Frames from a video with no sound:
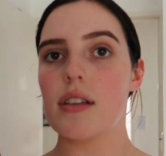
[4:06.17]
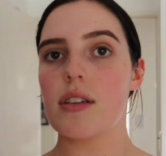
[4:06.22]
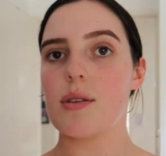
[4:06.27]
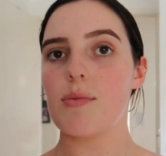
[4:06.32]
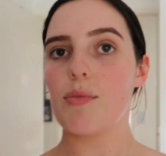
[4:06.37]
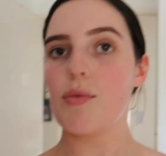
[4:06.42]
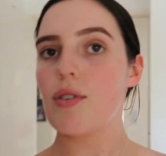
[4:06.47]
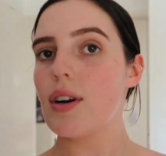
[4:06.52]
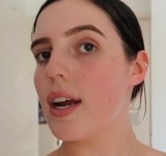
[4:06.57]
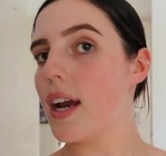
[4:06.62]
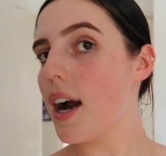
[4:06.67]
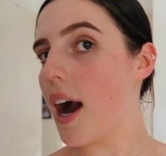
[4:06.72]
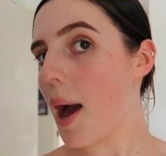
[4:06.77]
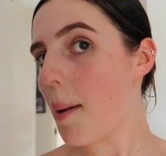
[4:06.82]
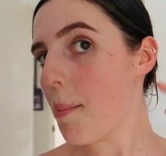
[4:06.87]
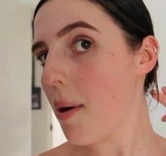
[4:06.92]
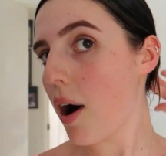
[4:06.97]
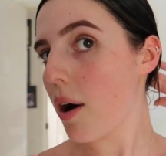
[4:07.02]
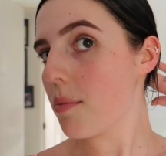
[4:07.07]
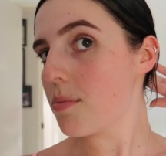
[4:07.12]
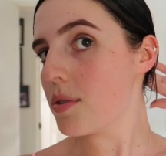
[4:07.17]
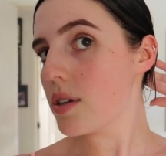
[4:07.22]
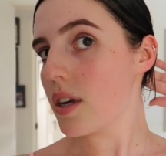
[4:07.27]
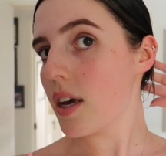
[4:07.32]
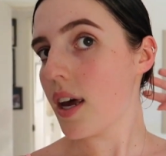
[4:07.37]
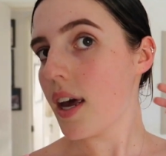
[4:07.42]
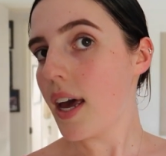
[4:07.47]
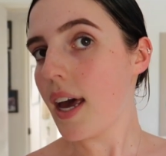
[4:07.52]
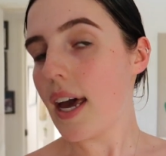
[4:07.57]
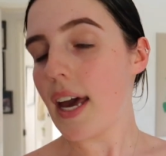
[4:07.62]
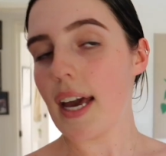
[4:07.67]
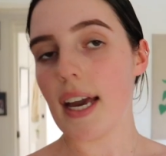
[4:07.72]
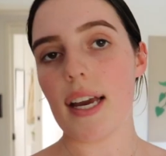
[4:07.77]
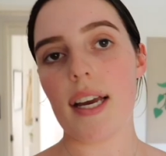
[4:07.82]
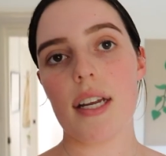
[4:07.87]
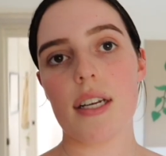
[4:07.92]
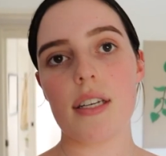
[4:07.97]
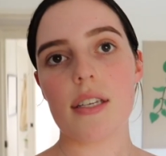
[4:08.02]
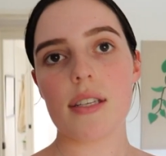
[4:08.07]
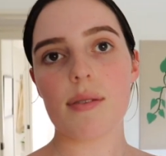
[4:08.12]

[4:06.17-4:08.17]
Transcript: This morning I popped in